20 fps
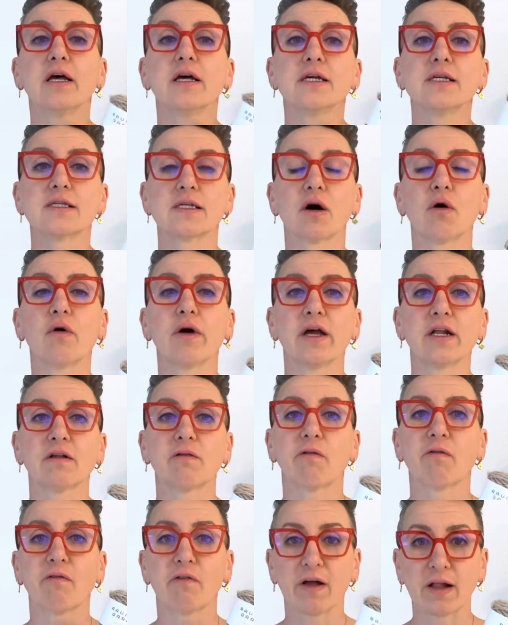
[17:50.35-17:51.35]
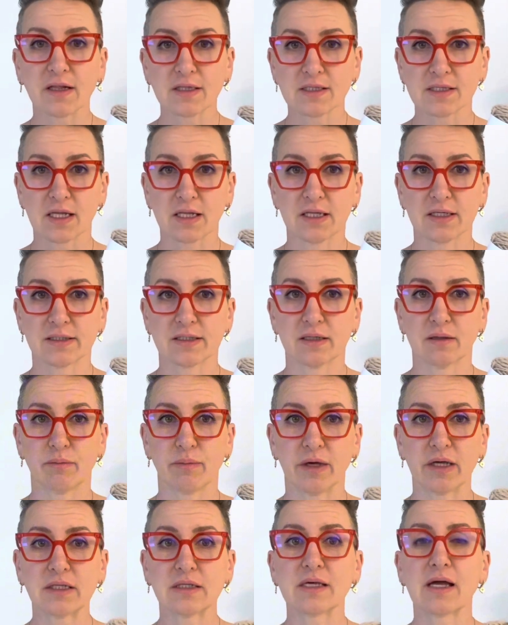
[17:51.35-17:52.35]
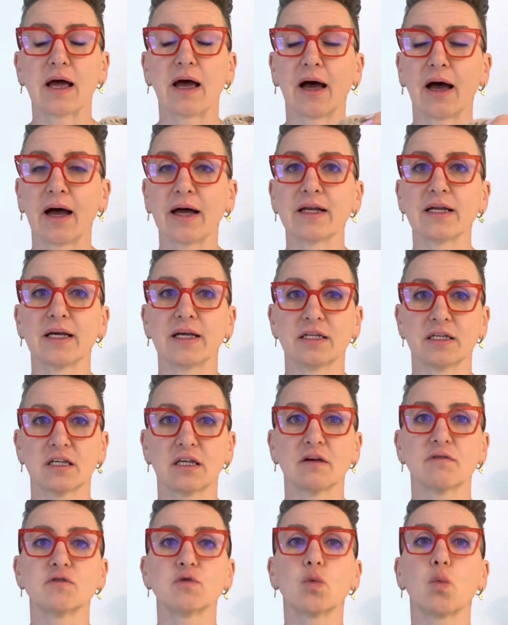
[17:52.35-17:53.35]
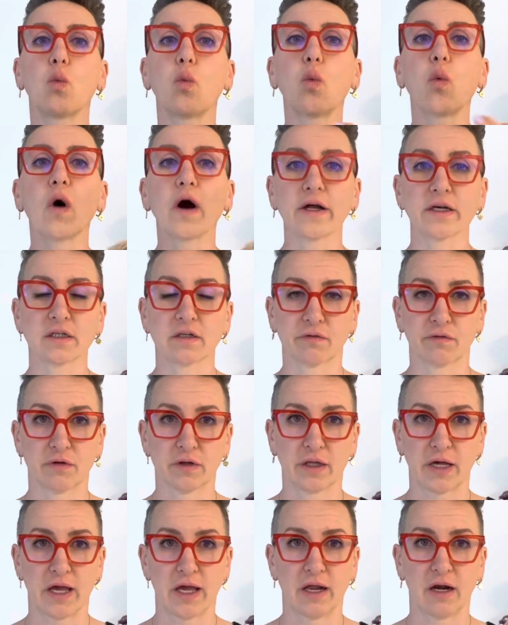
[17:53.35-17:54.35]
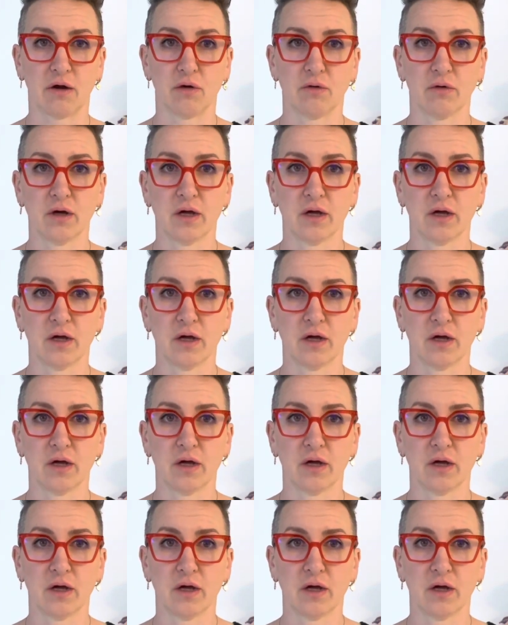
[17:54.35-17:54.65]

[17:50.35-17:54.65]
so it felts a little bit and it gives wonderful halo.